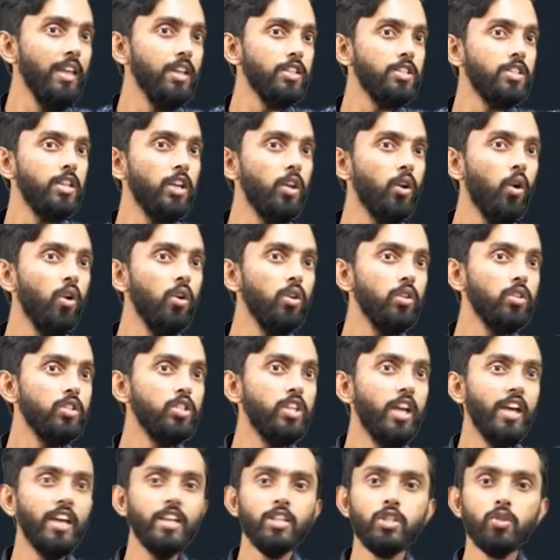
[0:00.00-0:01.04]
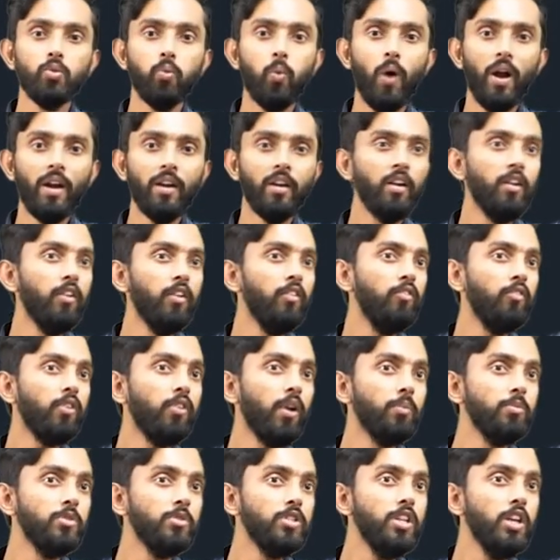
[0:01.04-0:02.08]
is 0, J is 1.
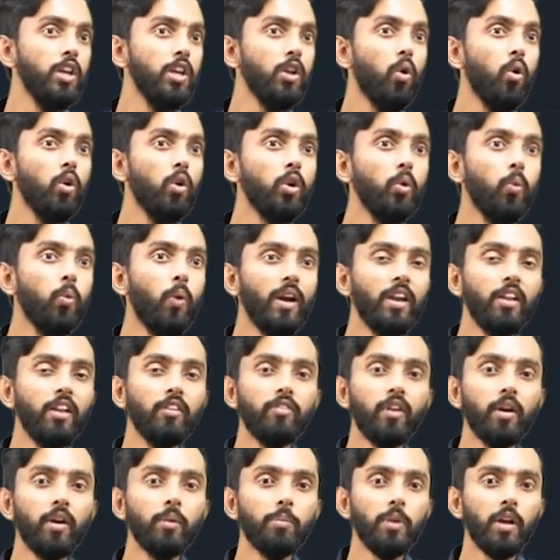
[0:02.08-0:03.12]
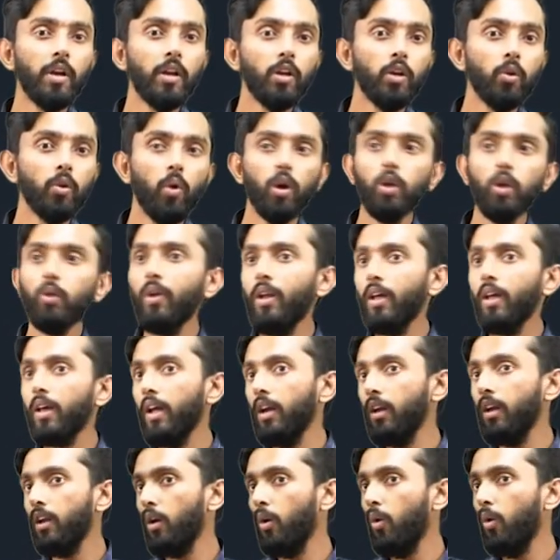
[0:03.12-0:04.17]
From 0 to 1 if I print, what will I
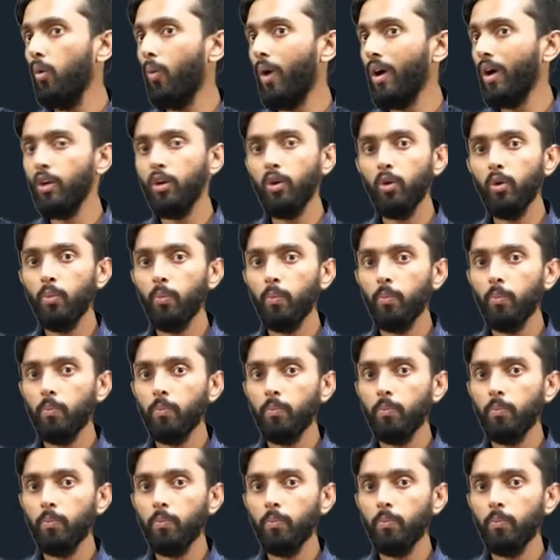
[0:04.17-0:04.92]
get? 1, 2.